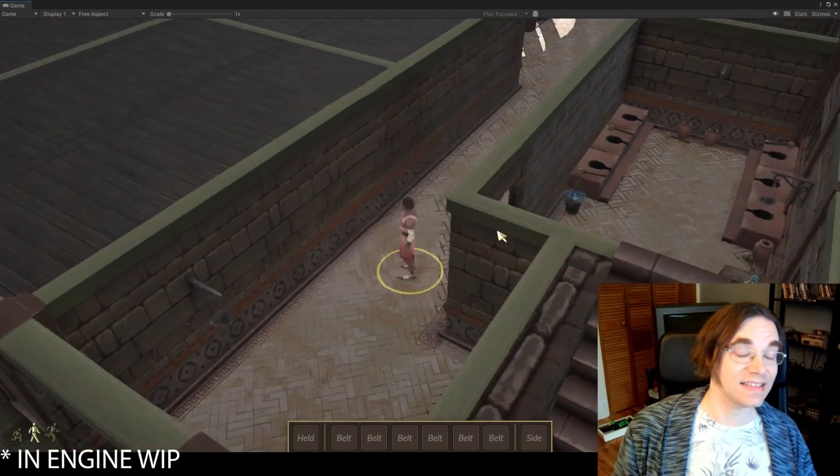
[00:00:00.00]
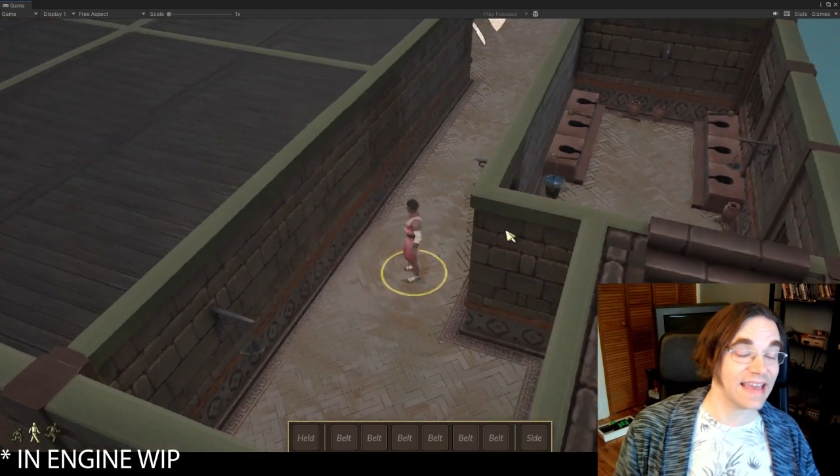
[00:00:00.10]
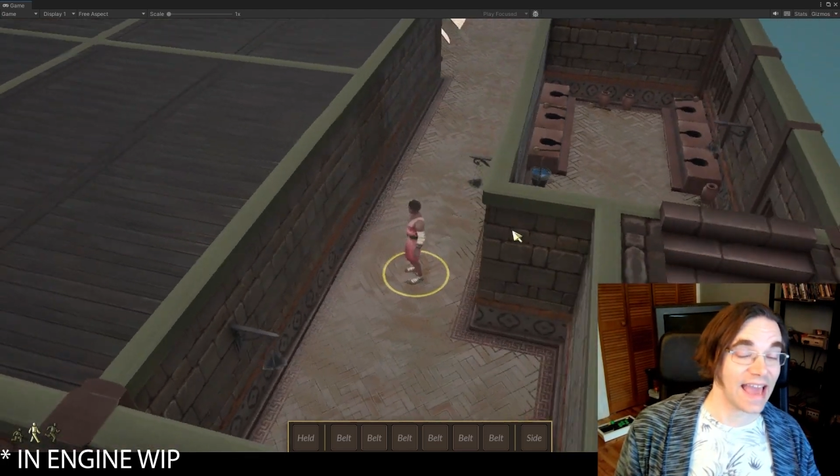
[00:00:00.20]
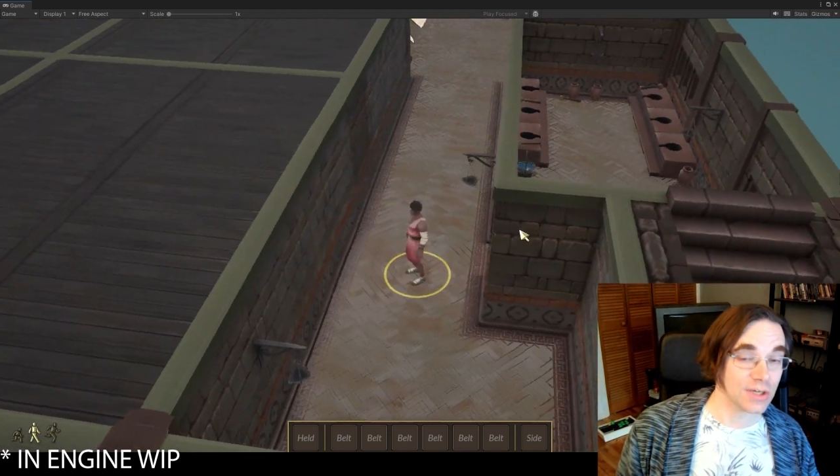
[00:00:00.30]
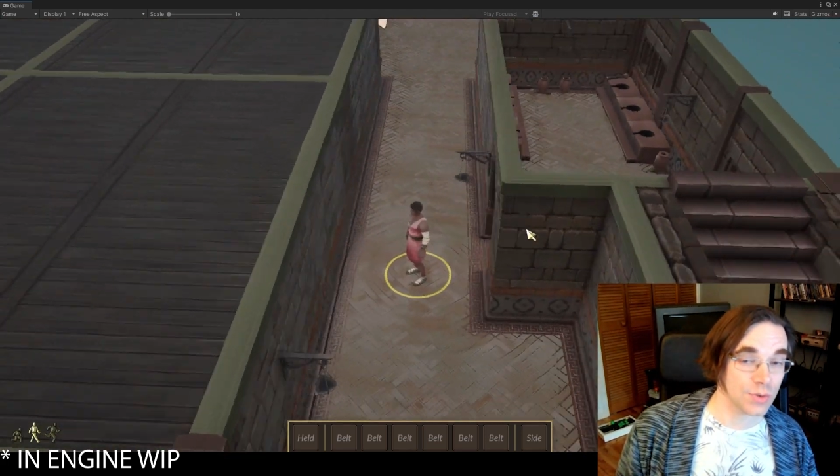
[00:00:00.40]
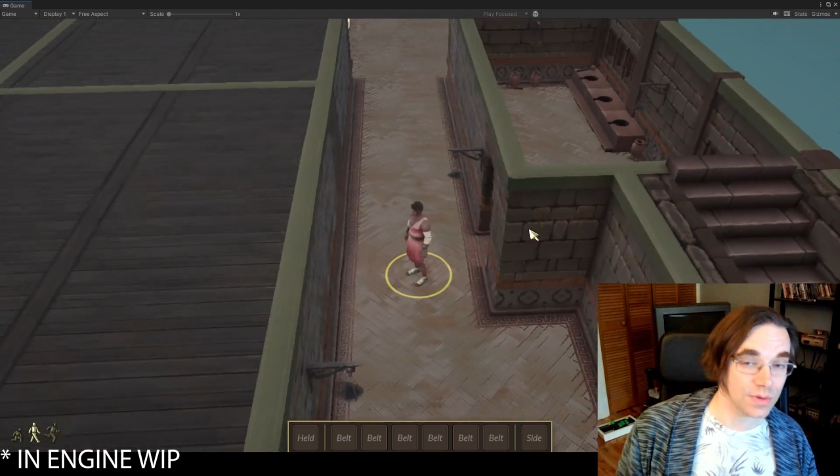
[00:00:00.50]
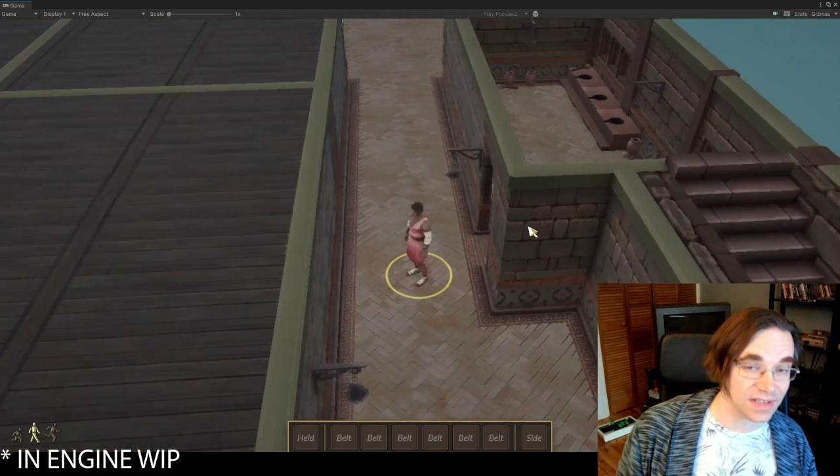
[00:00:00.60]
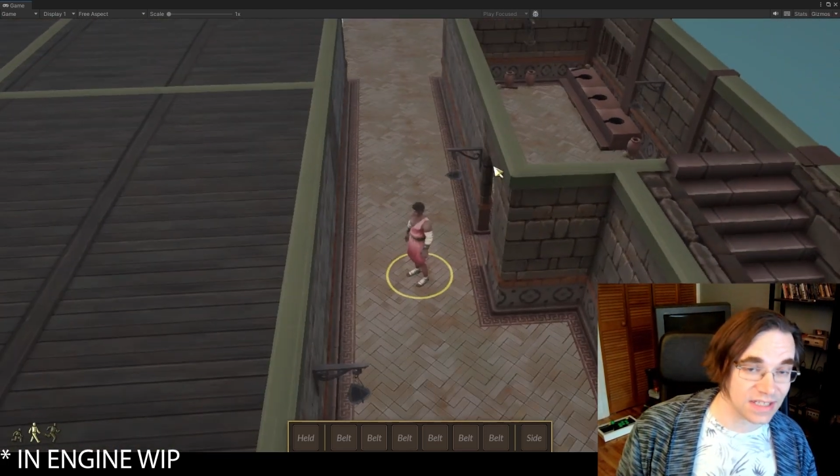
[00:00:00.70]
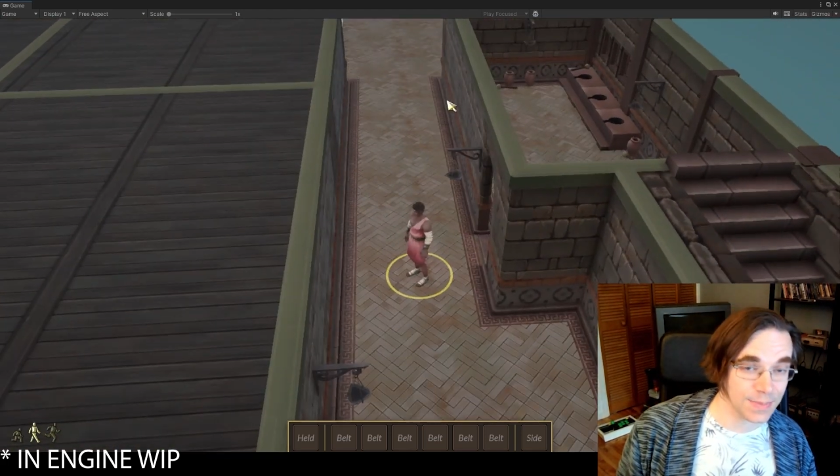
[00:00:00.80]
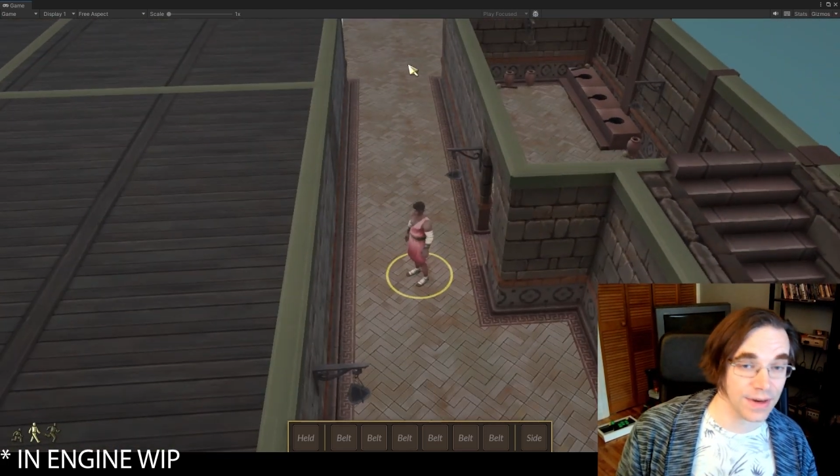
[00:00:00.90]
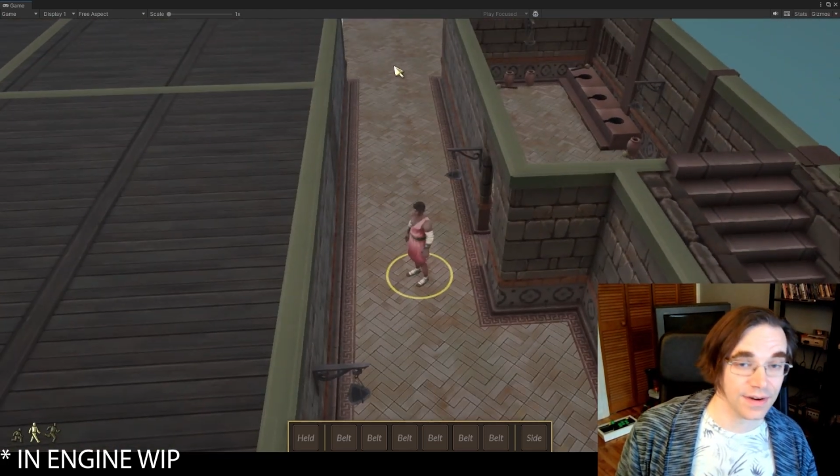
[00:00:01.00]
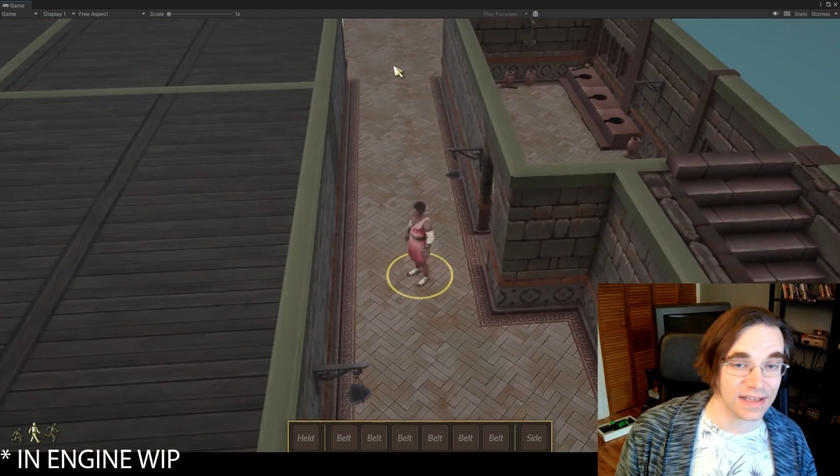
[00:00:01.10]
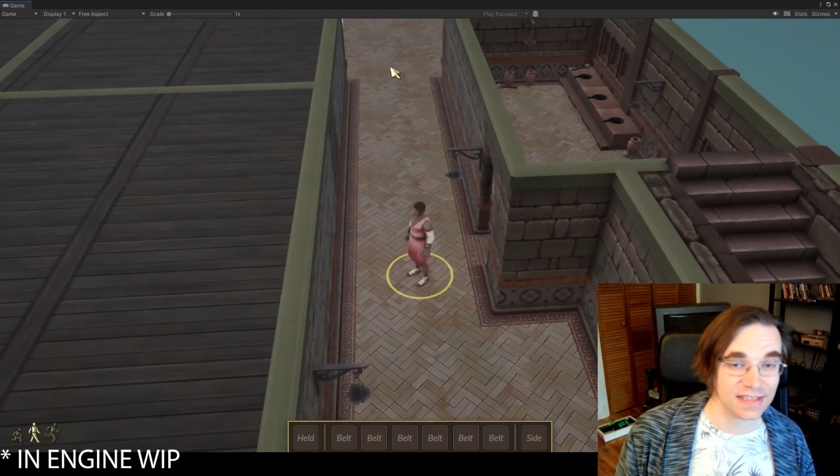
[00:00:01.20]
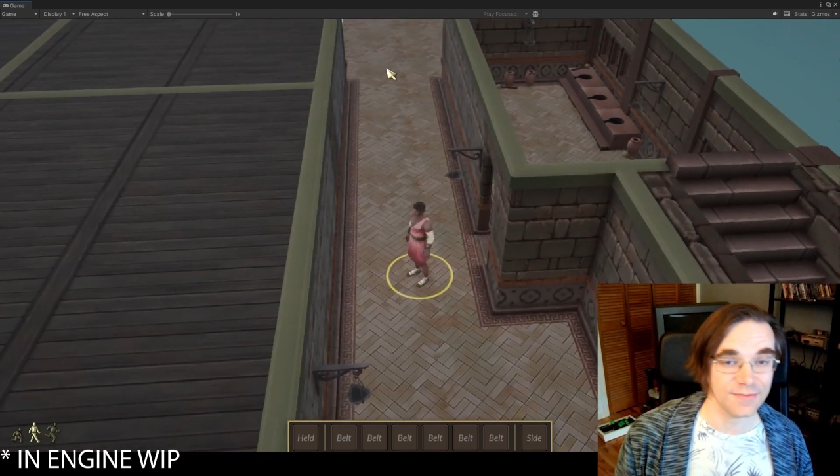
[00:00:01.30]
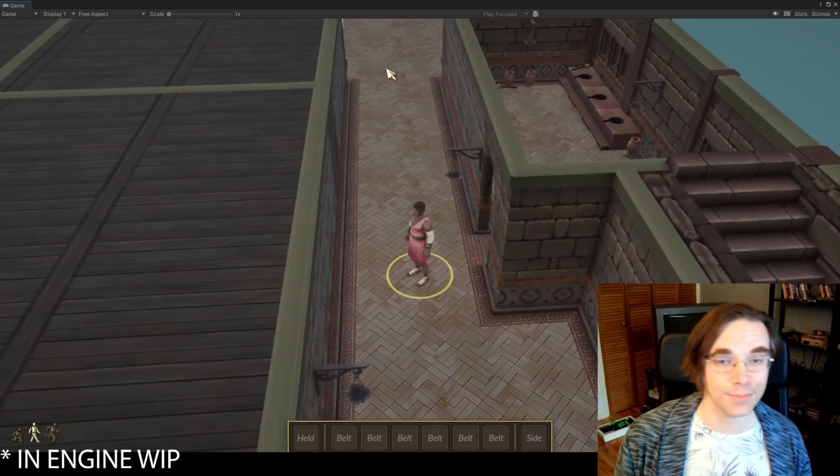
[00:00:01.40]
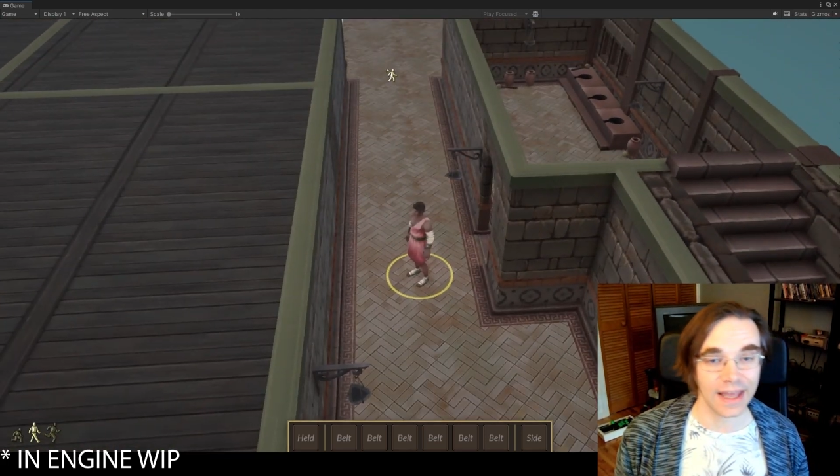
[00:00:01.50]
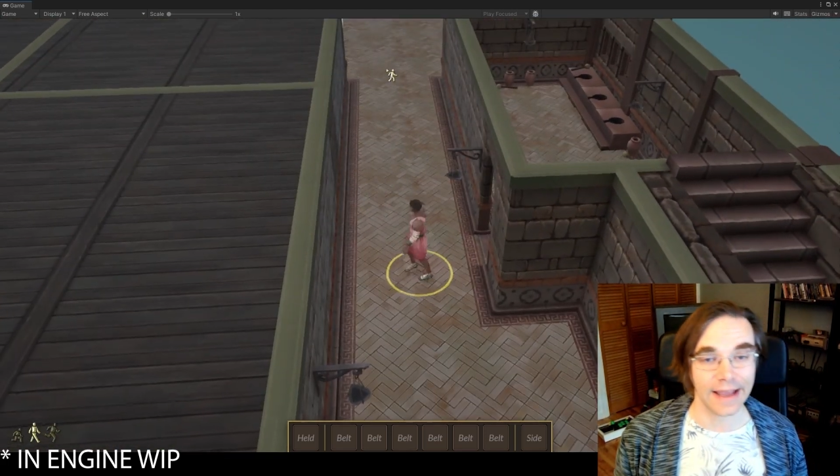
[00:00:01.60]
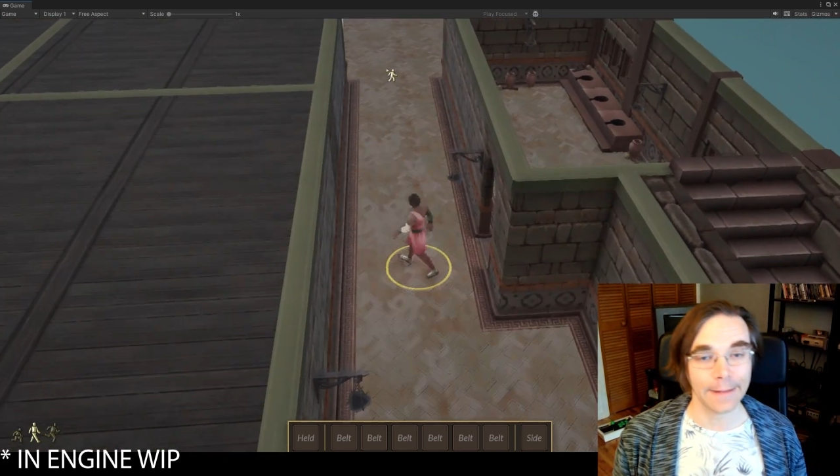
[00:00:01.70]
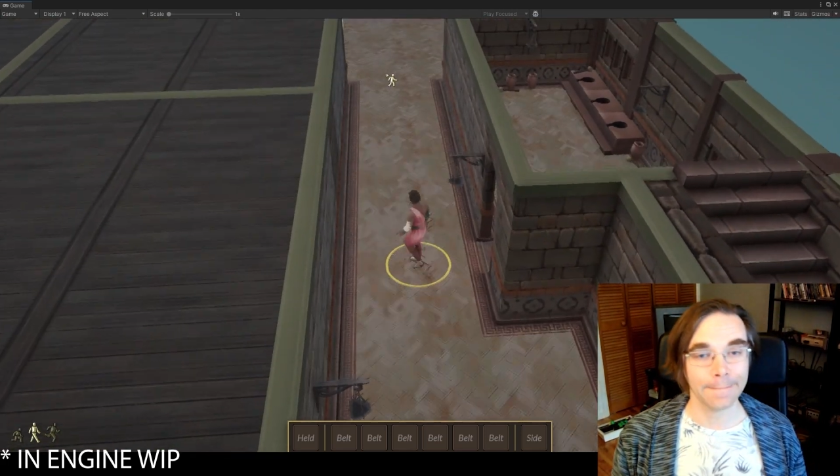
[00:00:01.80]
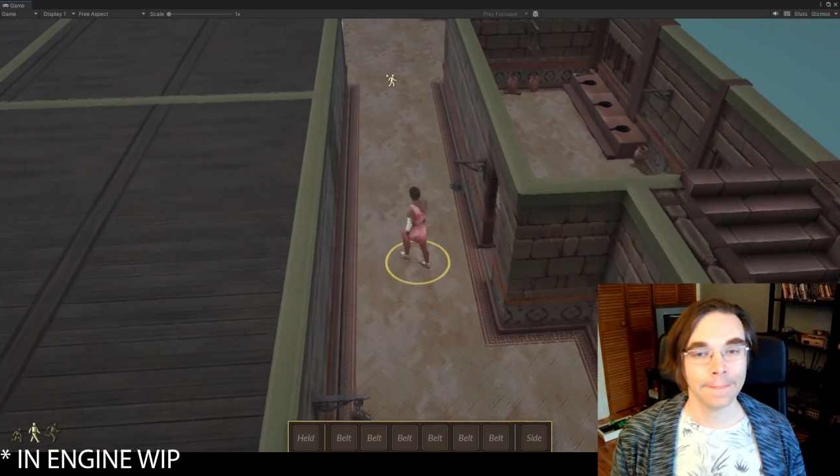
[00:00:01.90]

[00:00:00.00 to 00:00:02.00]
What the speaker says: to the actual experience of play.